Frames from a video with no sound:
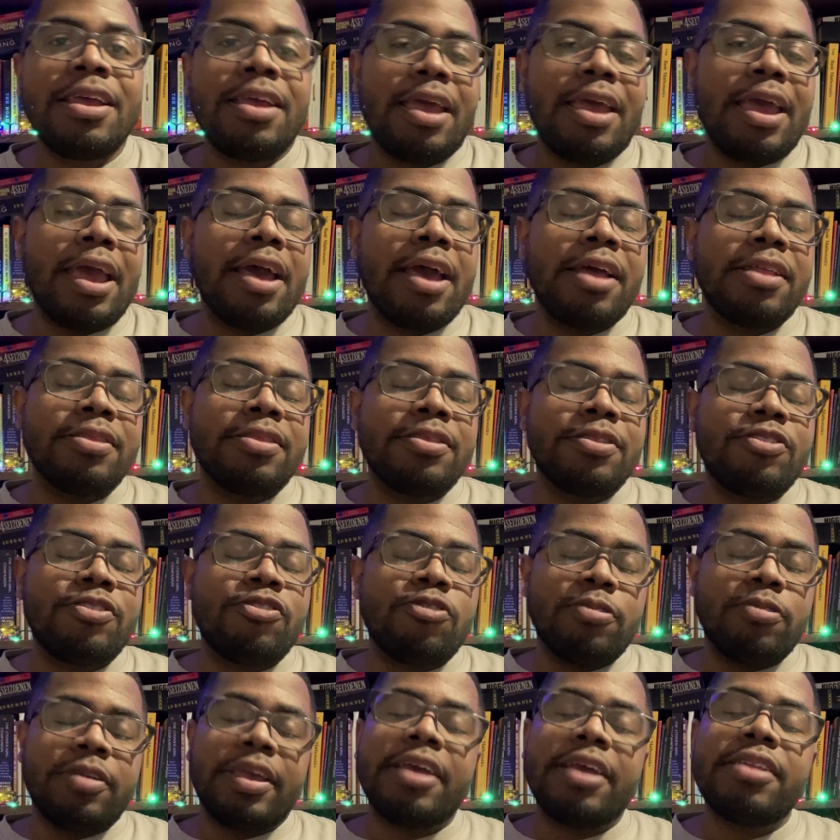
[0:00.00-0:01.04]
And to
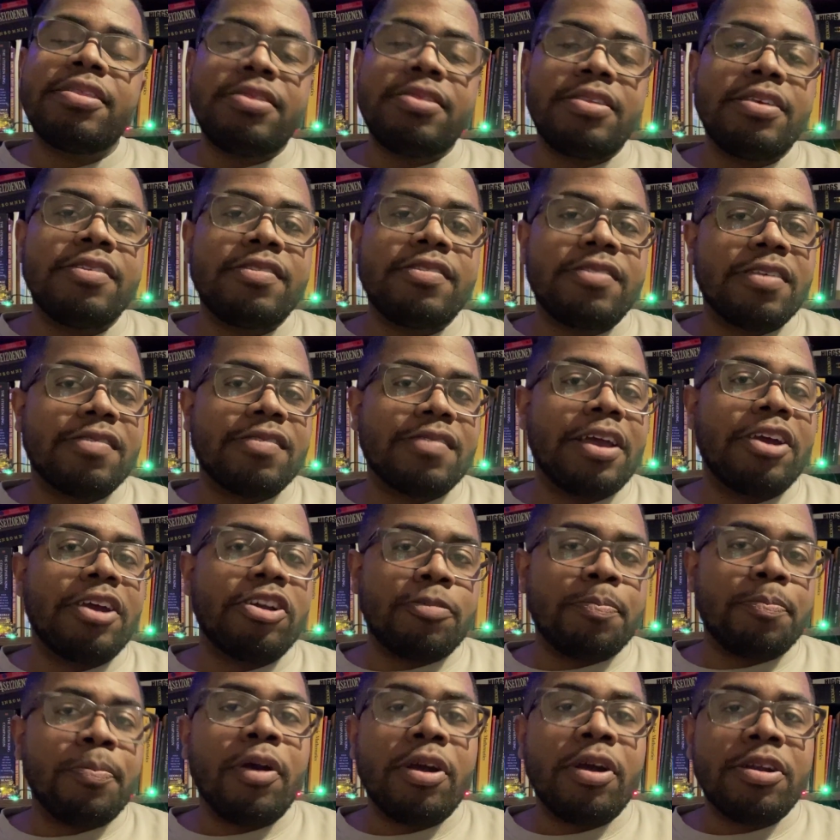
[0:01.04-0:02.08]
get these
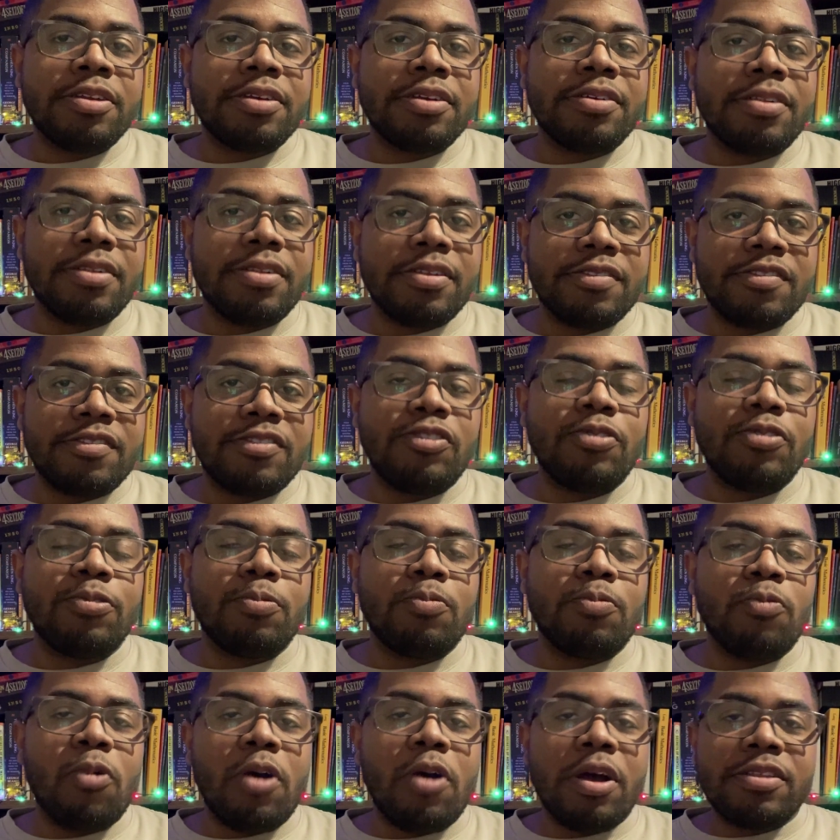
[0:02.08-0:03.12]
desired particles, you
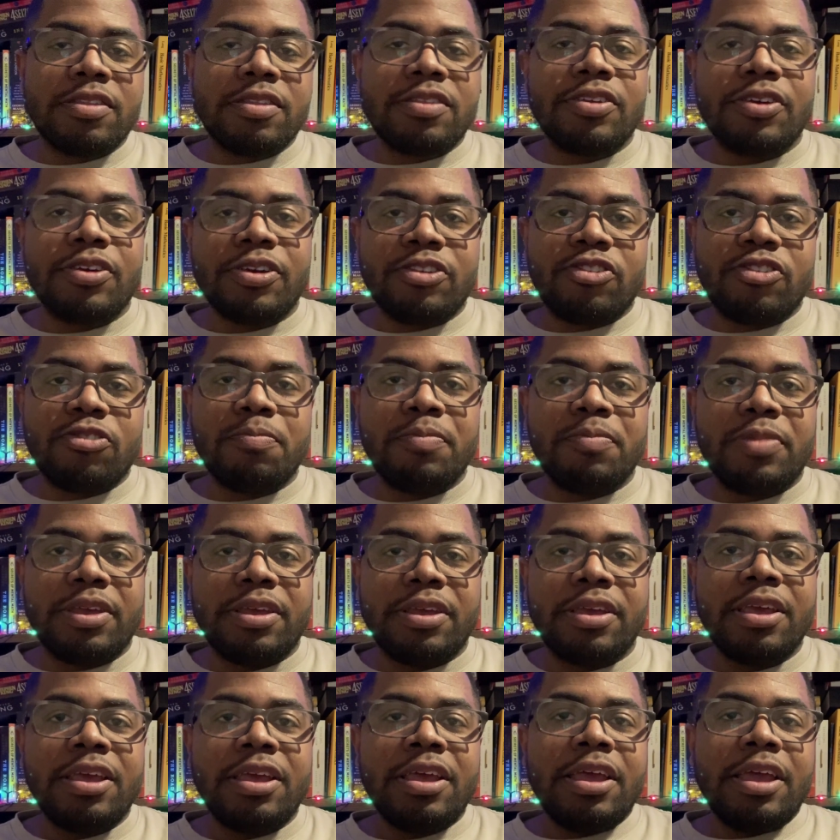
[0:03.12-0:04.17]
want there to
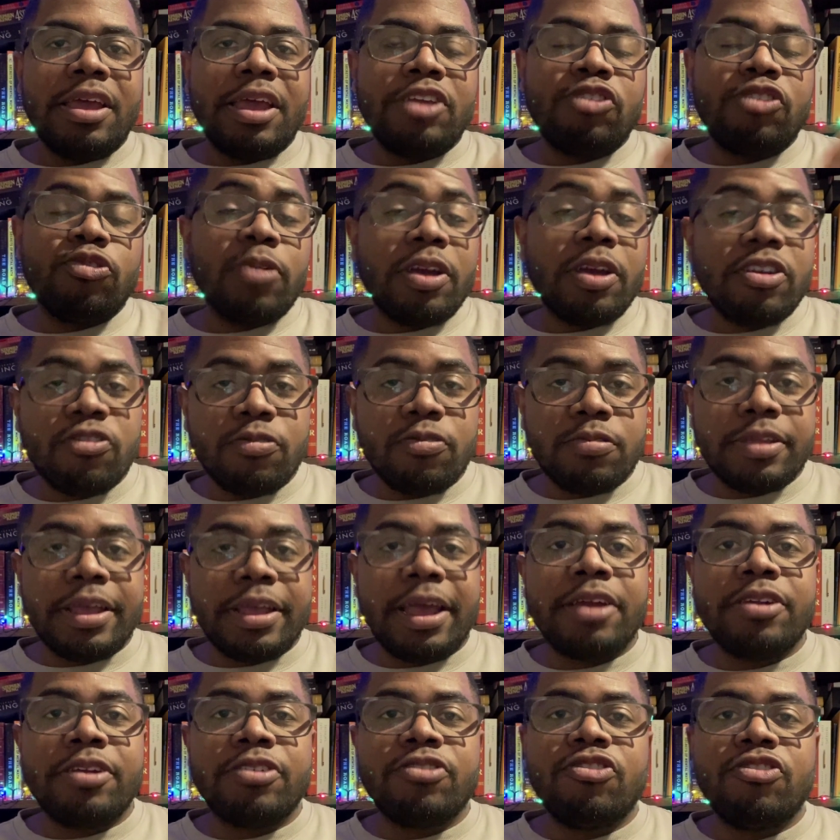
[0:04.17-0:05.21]
be a threshold
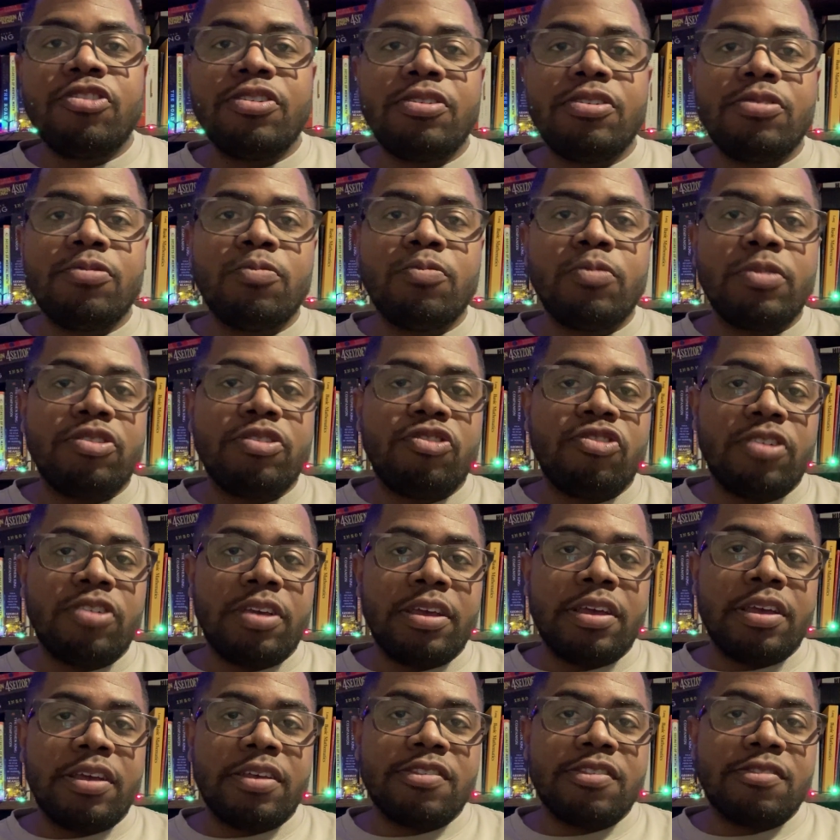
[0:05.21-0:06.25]
energy which
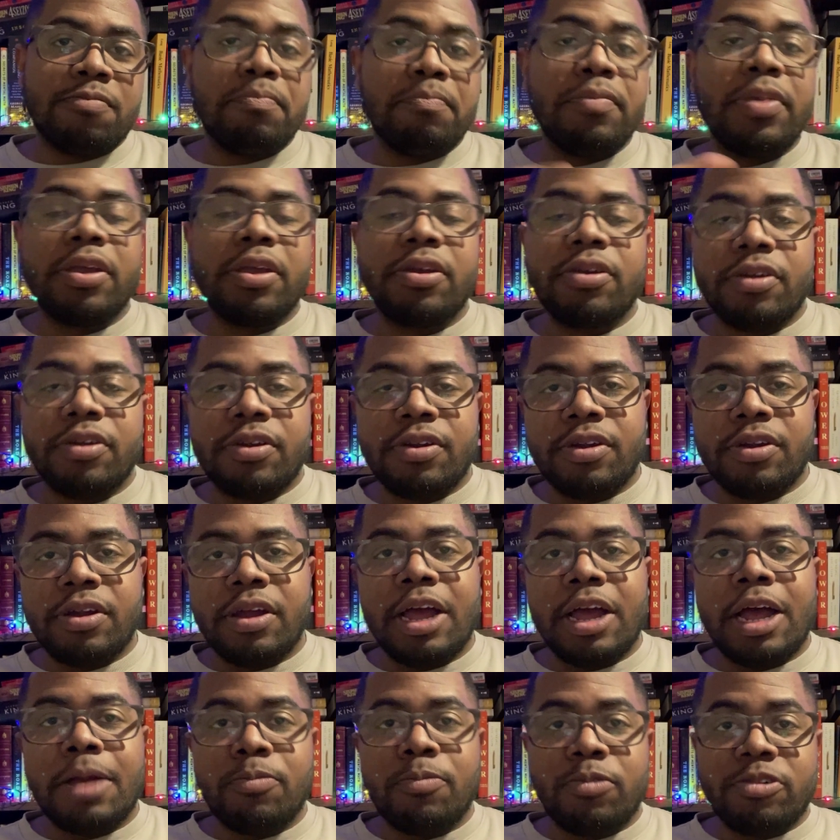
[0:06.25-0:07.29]
is bigger,
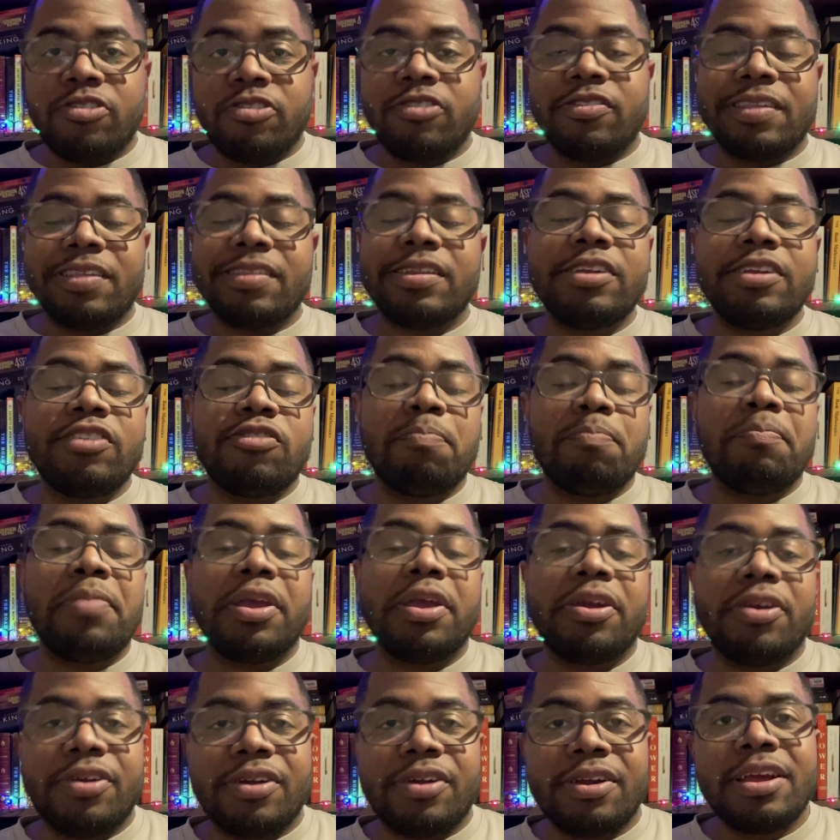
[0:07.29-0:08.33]
which is at least
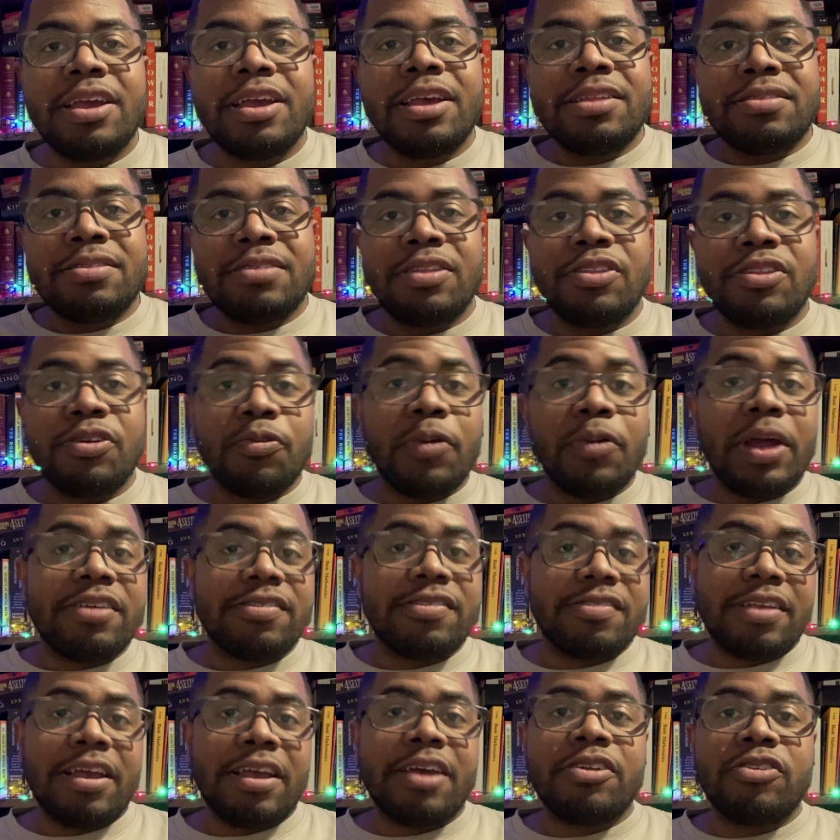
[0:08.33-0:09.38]
bigger than the
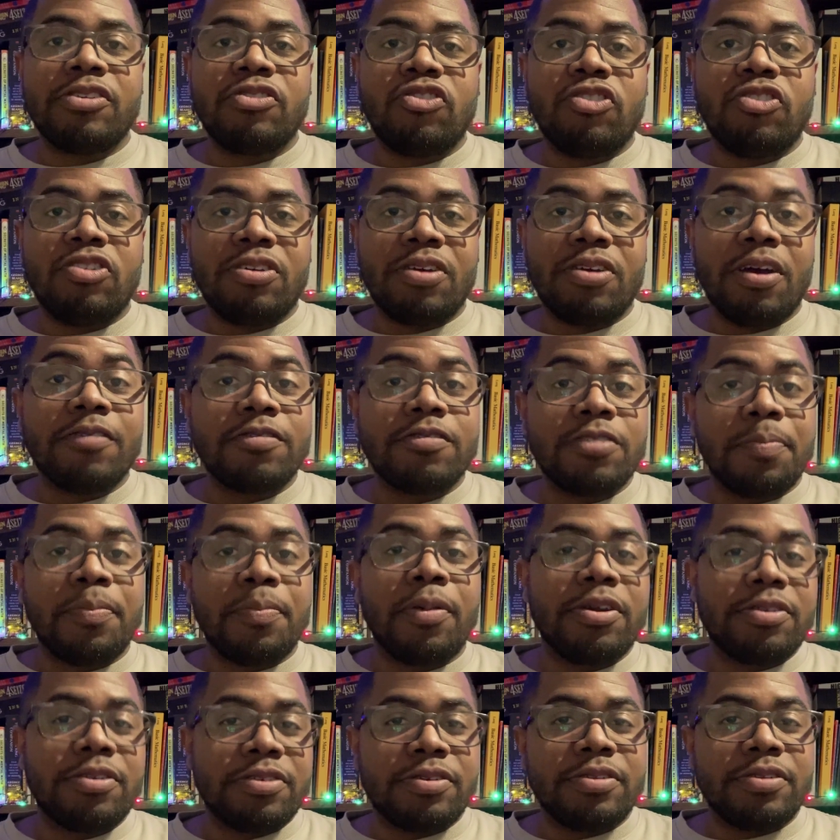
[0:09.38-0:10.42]
rest energy of the
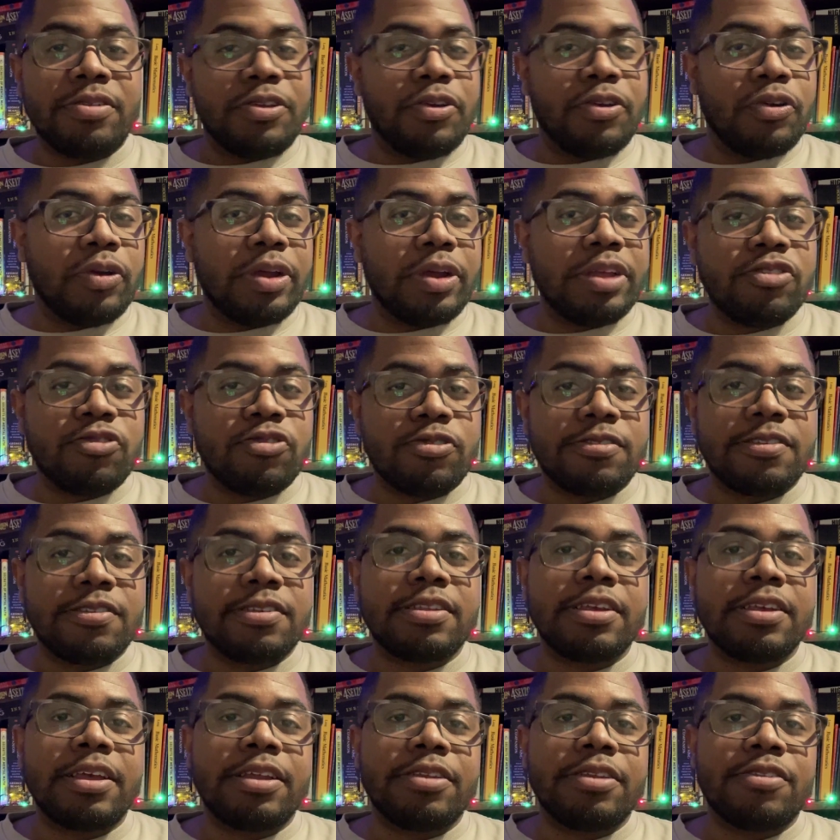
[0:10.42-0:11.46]
particle you're interested
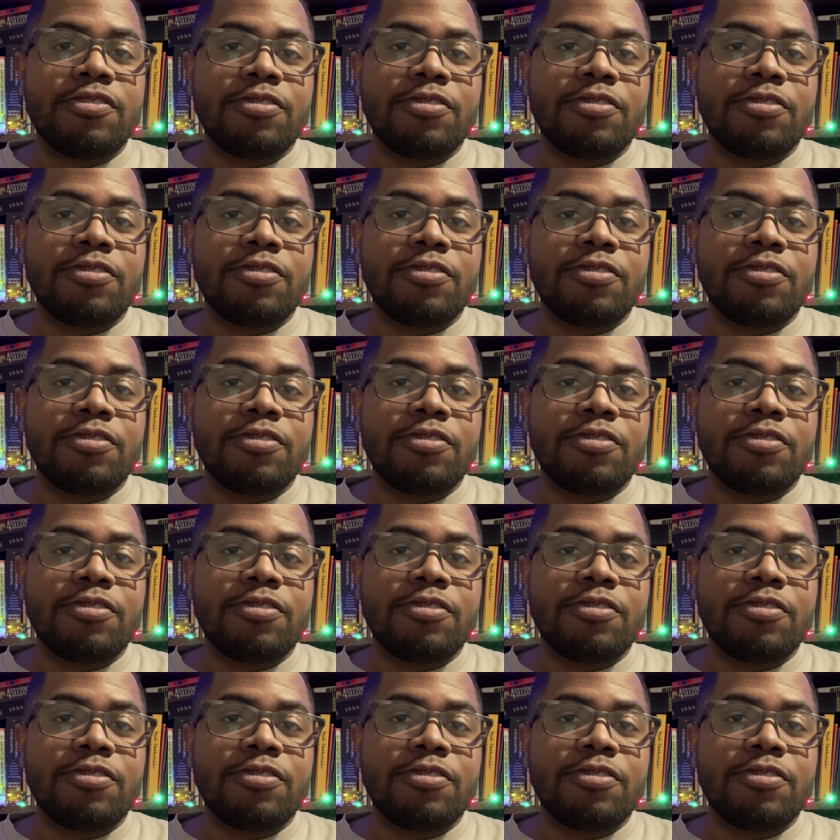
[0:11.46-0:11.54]
in.